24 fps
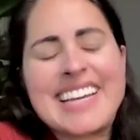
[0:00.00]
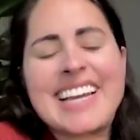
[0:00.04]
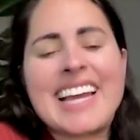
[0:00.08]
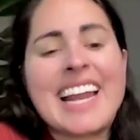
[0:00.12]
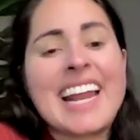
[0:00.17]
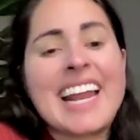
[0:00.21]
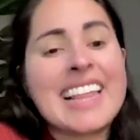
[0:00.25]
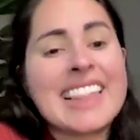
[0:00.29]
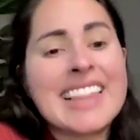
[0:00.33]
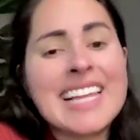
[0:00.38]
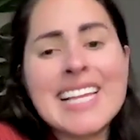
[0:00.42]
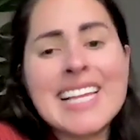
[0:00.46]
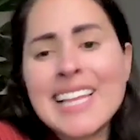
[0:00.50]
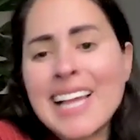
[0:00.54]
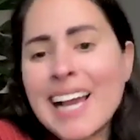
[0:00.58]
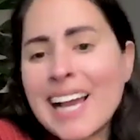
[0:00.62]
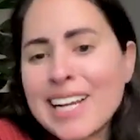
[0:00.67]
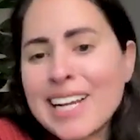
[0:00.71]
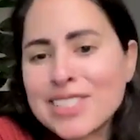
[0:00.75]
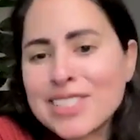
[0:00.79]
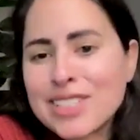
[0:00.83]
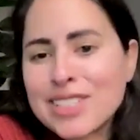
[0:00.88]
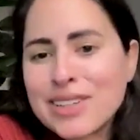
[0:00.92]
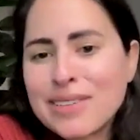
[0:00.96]
And I think
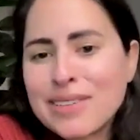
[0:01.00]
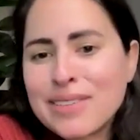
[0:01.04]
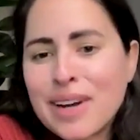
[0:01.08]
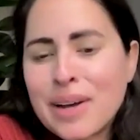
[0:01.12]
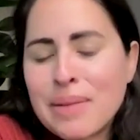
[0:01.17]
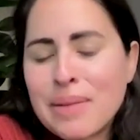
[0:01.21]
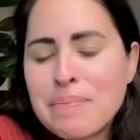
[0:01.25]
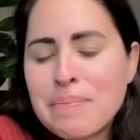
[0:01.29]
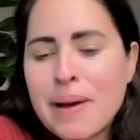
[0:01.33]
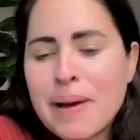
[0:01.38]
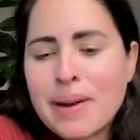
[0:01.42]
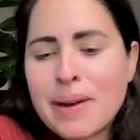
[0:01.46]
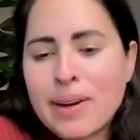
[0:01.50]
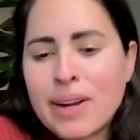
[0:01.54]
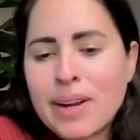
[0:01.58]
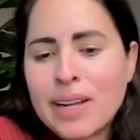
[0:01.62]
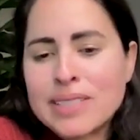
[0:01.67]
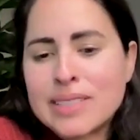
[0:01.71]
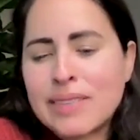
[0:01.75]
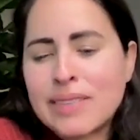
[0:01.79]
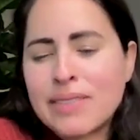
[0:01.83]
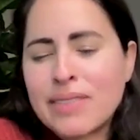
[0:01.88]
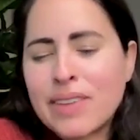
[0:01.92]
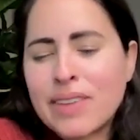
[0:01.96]
actually we've gotten better
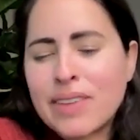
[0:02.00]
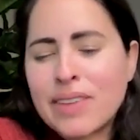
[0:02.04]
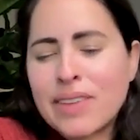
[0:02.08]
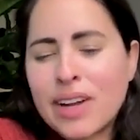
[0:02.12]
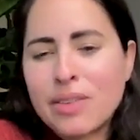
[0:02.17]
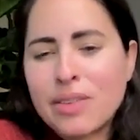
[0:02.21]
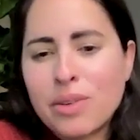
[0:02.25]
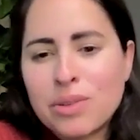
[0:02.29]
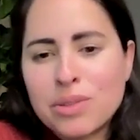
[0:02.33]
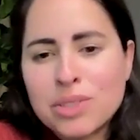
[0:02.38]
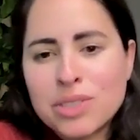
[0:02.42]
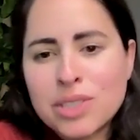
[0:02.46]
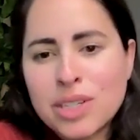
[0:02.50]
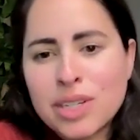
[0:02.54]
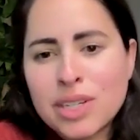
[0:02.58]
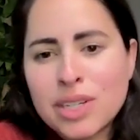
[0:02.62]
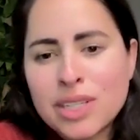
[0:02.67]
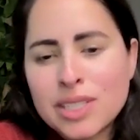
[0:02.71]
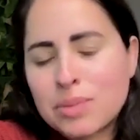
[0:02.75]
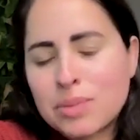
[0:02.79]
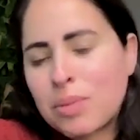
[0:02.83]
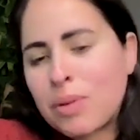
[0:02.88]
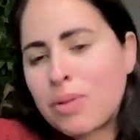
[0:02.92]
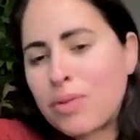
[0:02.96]
as I've gotten
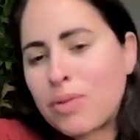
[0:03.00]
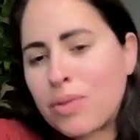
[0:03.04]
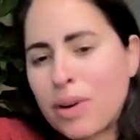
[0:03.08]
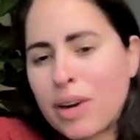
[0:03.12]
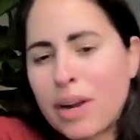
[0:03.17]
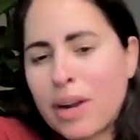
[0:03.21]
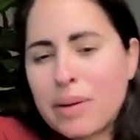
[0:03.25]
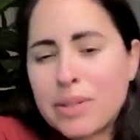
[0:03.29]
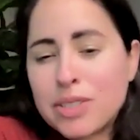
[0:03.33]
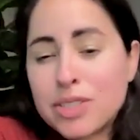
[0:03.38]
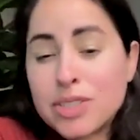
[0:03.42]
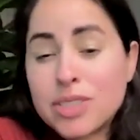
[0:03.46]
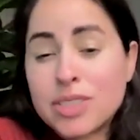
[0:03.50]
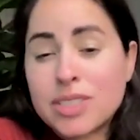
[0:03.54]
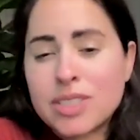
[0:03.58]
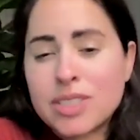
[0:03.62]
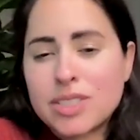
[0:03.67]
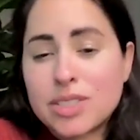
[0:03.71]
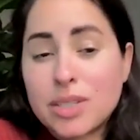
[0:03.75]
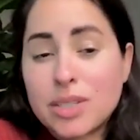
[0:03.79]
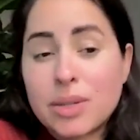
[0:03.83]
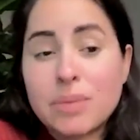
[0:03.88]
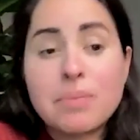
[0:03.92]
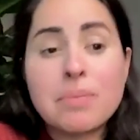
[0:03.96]
older, because before I would
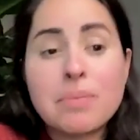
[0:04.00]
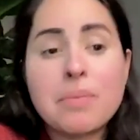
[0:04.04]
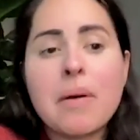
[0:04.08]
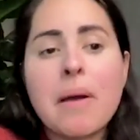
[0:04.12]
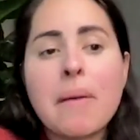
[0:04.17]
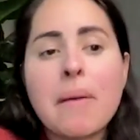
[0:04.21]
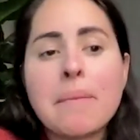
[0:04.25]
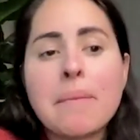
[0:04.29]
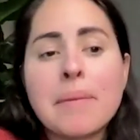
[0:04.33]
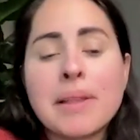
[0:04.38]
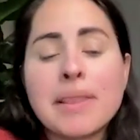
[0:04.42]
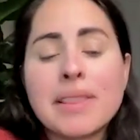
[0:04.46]
just assume,